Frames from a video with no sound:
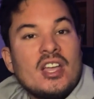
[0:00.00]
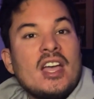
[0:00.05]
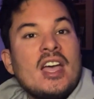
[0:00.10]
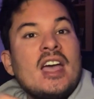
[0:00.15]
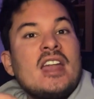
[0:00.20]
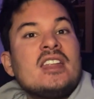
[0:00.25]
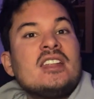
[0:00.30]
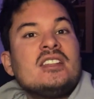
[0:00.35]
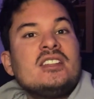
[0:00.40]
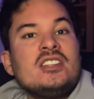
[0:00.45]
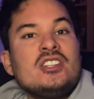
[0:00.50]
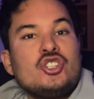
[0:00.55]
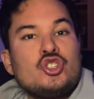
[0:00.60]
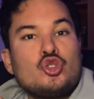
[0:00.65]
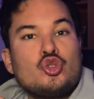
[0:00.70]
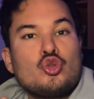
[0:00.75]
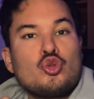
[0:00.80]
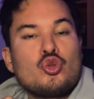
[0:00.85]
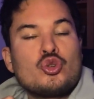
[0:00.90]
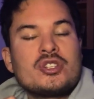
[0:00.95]
and it is
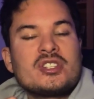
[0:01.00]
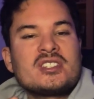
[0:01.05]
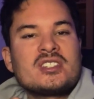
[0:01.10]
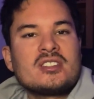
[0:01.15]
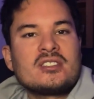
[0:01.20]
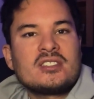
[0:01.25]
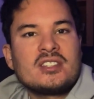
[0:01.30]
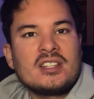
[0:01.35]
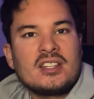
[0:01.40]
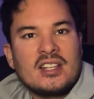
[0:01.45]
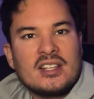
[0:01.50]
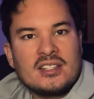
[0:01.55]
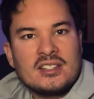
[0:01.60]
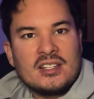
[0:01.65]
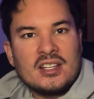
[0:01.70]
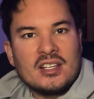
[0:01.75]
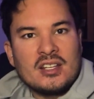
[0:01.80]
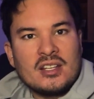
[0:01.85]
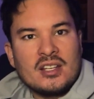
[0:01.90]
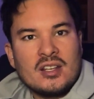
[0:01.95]
to a certain
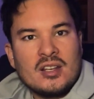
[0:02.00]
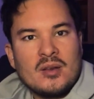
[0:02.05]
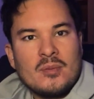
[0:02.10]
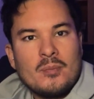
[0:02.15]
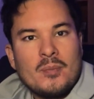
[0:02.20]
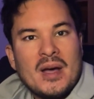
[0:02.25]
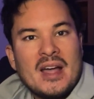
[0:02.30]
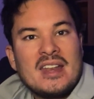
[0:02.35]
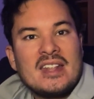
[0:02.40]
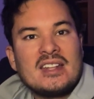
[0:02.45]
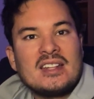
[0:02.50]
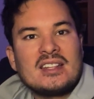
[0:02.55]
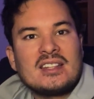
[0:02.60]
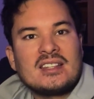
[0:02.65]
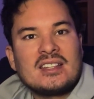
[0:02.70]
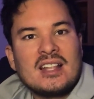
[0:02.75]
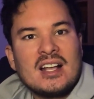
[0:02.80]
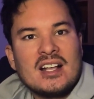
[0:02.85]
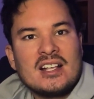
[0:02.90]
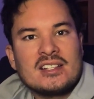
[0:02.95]
extent, but it
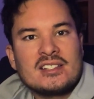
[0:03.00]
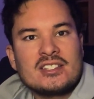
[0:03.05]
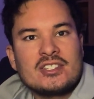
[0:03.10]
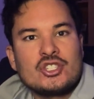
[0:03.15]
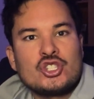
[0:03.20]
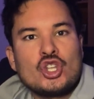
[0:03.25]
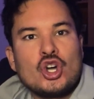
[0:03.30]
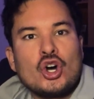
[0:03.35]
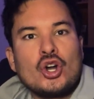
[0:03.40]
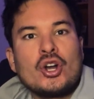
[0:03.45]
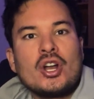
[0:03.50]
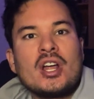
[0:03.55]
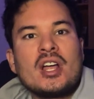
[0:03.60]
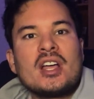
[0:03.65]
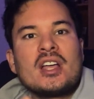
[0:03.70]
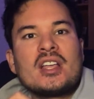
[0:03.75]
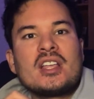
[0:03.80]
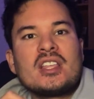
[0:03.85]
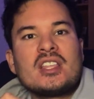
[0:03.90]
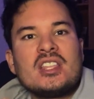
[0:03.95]
does not
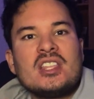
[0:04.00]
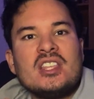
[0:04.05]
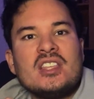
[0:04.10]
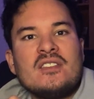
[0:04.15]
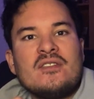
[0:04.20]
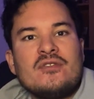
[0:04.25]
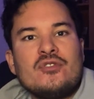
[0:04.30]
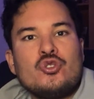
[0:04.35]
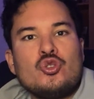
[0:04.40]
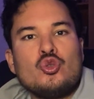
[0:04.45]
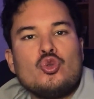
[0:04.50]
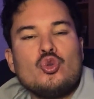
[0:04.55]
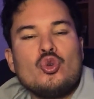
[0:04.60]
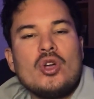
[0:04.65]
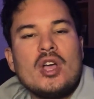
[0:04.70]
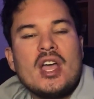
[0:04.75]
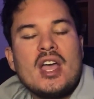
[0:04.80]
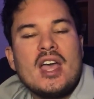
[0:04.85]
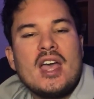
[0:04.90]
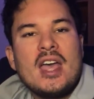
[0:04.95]
give you
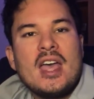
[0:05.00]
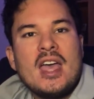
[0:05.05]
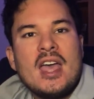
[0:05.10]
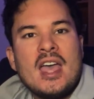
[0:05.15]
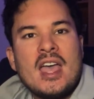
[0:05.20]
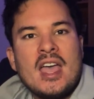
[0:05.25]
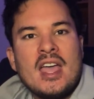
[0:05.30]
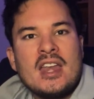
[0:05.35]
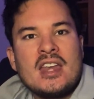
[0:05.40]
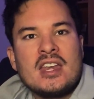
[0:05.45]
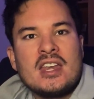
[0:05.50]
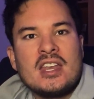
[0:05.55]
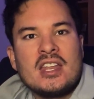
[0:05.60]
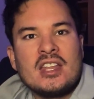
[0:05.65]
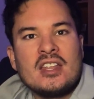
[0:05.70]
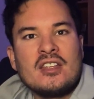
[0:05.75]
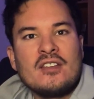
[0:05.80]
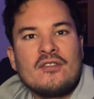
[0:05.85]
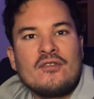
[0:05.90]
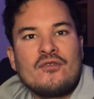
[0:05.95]

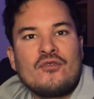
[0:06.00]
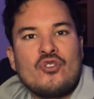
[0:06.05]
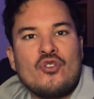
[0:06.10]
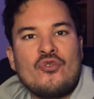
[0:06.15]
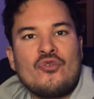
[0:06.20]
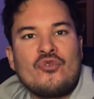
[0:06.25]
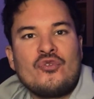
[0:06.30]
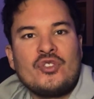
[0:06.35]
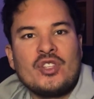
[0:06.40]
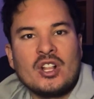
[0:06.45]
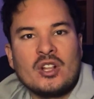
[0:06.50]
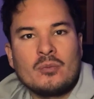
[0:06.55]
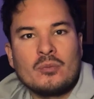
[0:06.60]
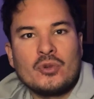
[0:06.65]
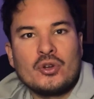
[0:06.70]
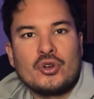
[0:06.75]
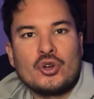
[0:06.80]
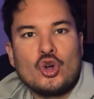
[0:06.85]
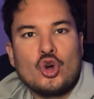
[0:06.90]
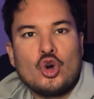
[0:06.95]
any
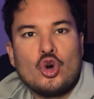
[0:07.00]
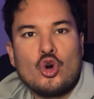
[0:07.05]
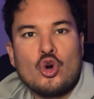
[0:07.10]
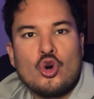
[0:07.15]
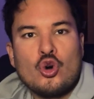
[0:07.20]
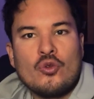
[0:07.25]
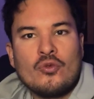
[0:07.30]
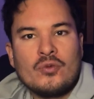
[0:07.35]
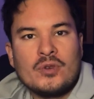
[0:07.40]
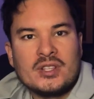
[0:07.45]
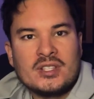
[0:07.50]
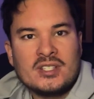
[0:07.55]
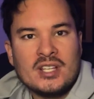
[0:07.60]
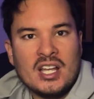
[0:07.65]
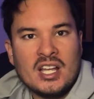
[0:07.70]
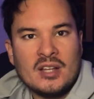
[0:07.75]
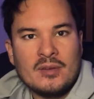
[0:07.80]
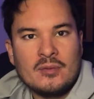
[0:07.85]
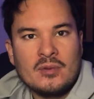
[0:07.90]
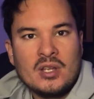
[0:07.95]
fulfillment over
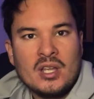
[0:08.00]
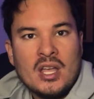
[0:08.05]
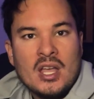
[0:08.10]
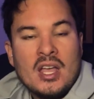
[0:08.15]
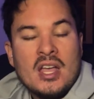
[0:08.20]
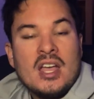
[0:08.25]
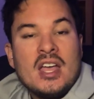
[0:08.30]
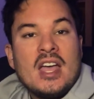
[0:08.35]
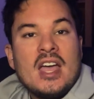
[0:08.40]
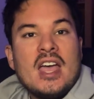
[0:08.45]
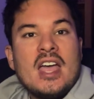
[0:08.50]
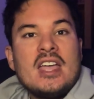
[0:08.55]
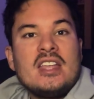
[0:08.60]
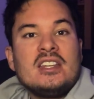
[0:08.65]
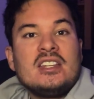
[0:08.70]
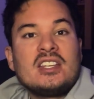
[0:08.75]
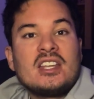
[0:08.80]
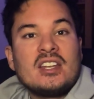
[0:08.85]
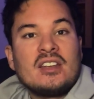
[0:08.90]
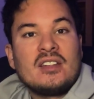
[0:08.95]
time, and
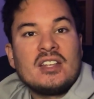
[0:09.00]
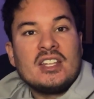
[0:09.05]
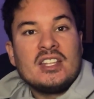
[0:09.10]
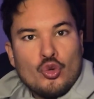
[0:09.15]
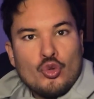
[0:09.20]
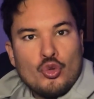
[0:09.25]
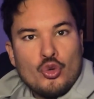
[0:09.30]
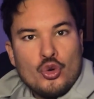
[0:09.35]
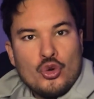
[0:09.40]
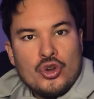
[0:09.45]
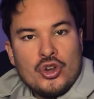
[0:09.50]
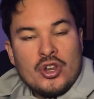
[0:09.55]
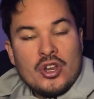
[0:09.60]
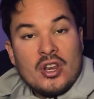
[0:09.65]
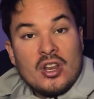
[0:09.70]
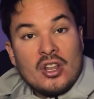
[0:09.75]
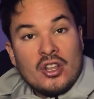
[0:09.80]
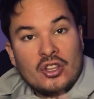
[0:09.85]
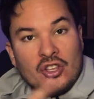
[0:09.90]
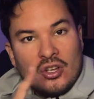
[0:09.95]
it can ruin
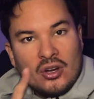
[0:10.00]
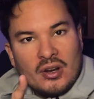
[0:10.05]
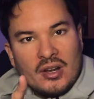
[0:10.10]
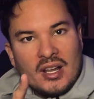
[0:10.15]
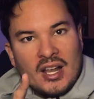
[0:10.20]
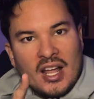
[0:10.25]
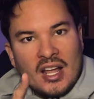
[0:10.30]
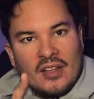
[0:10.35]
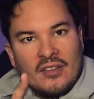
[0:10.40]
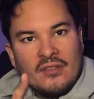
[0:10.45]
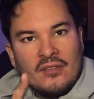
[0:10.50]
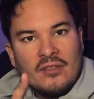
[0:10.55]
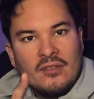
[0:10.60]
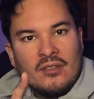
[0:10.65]
your life